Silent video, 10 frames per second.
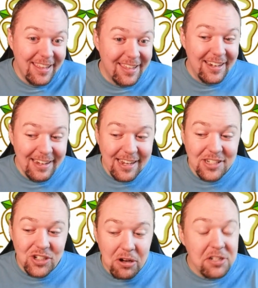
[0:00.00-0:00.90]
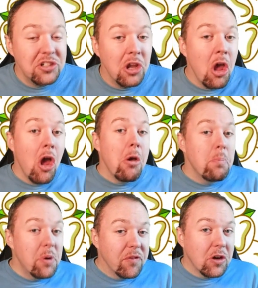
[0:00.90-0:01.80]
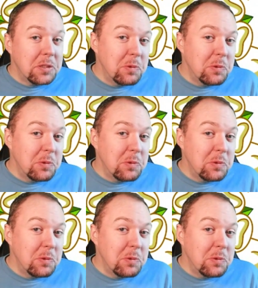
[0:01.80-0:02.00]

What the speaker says: Liz Truss. But of course,